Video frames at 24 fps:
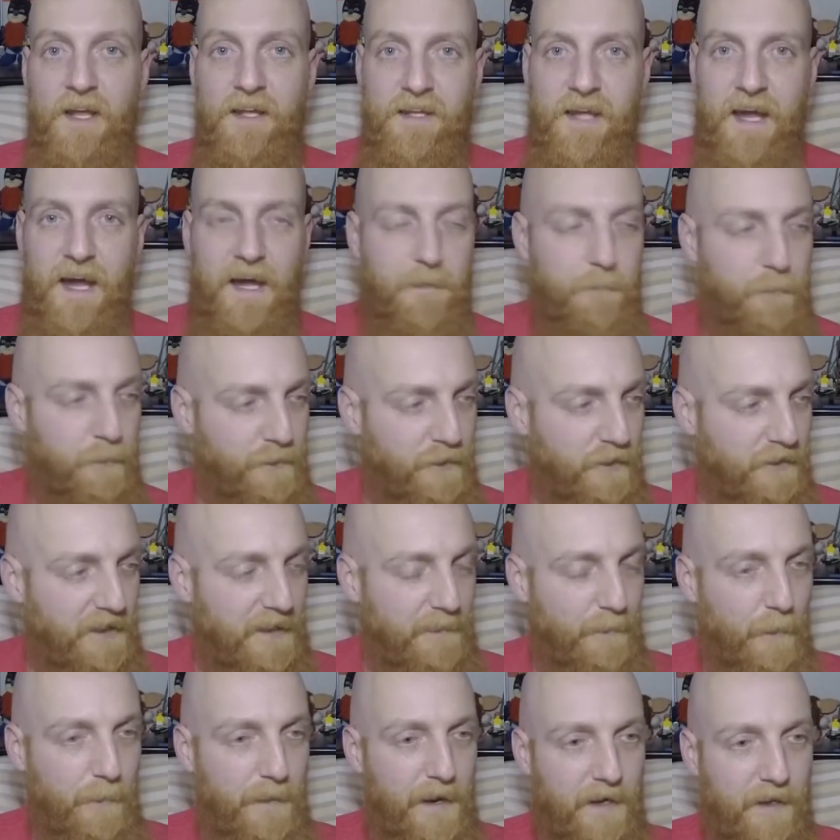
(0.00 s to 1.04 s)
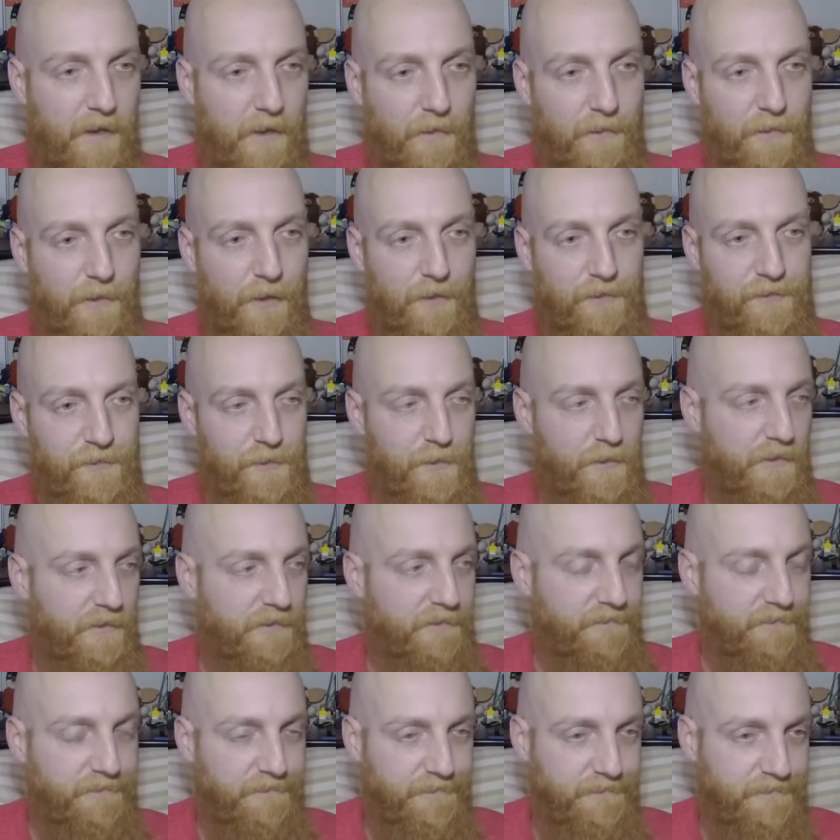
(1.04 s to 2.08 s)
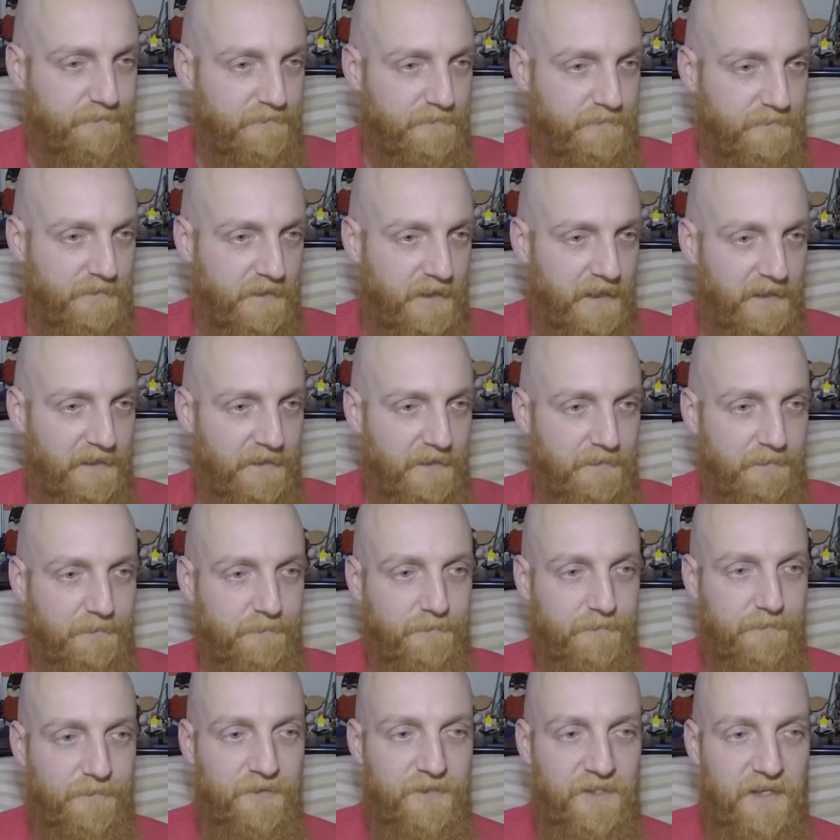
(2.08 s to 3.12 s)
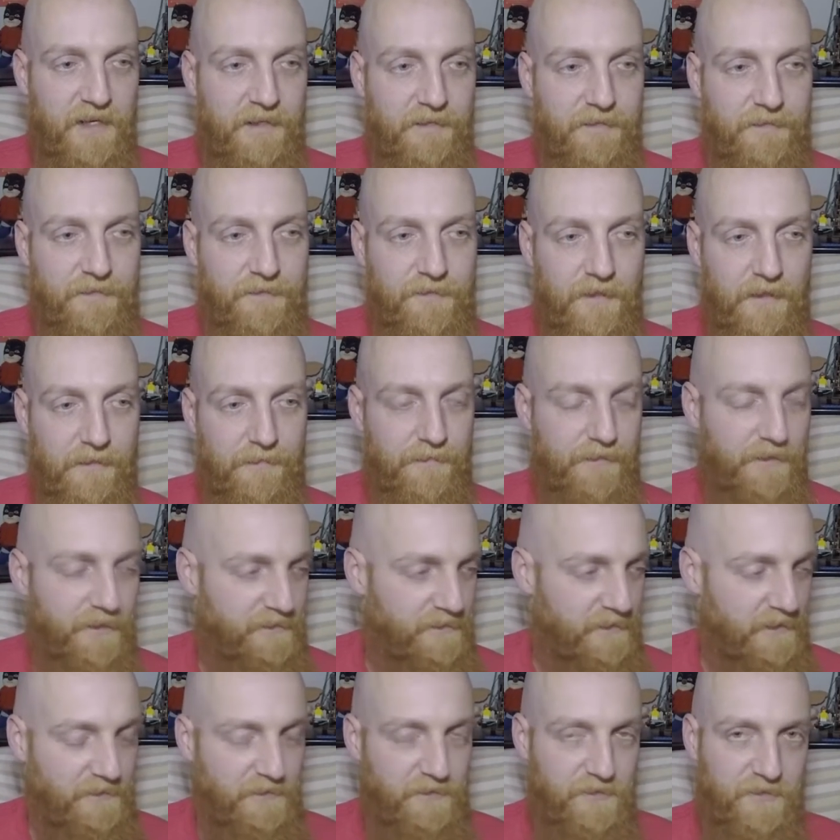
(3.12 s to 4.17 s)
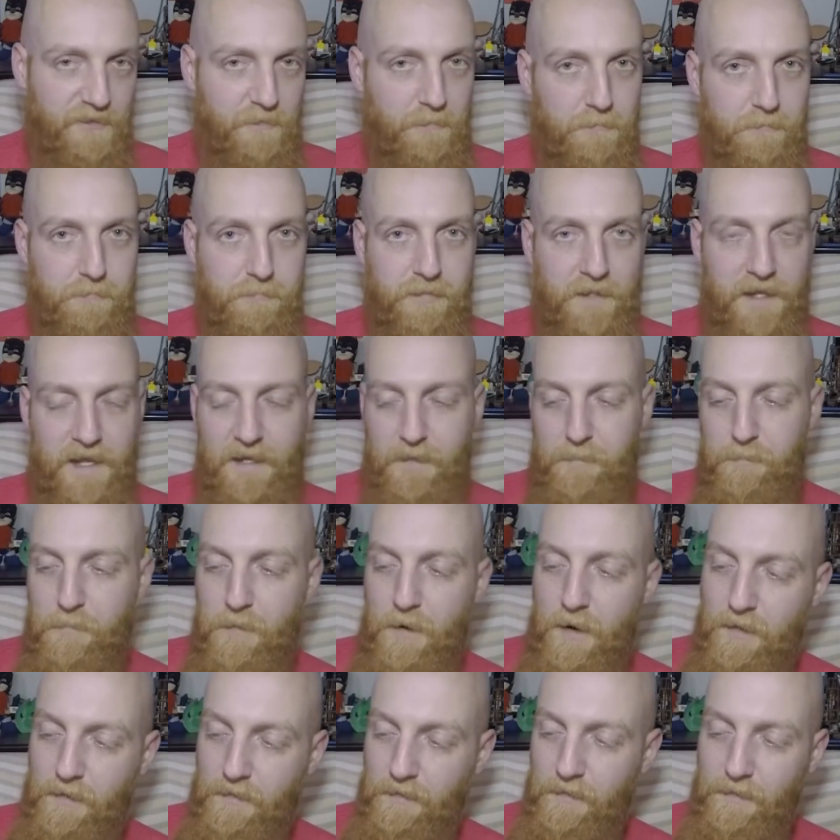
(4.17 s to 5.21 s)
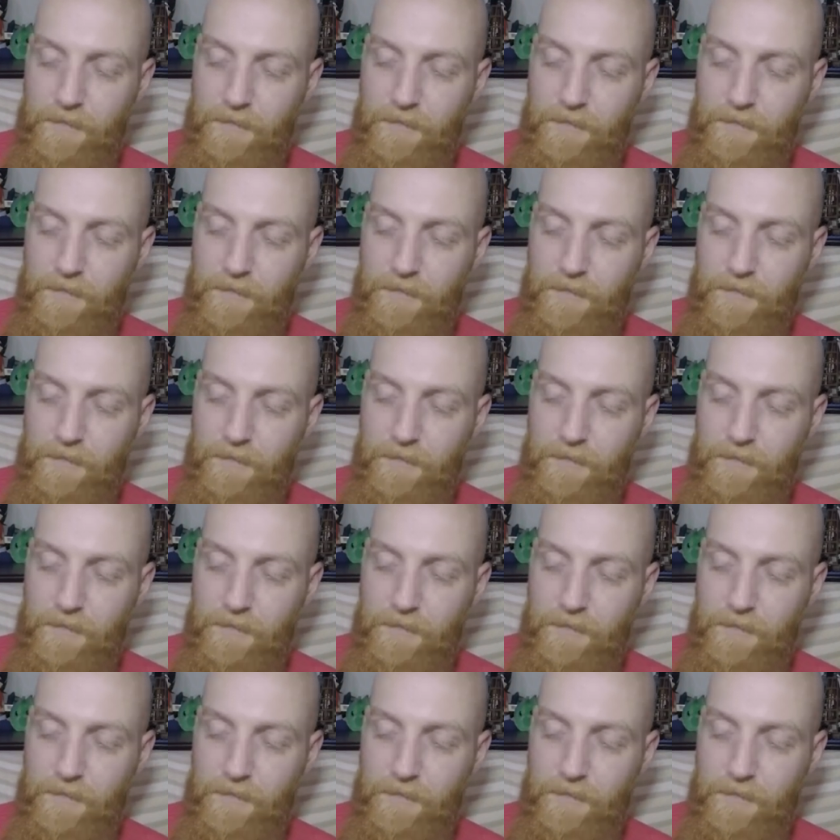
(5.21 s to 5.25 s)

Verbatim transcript: Yeah, I put the label back on there so you can kind of see it and stuff, and it's not just a blank bottle.